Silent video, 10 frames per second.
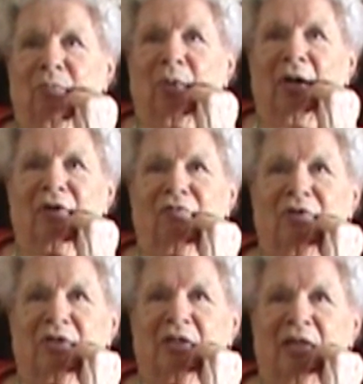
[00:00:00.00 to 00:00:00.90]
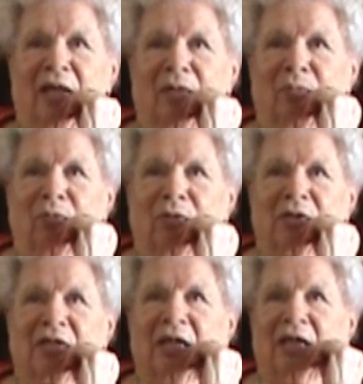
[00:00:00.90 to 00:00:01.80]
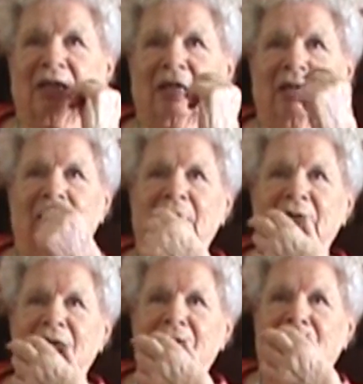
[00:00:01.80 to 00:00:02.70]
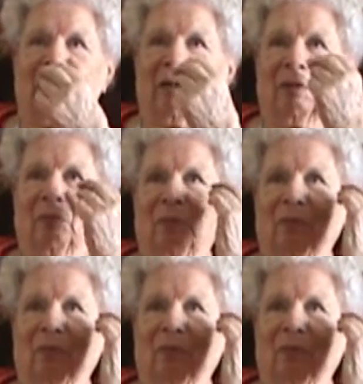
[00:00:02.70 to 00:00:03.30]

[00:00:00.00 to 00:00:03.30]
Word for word: Part of his lip was eaten and um,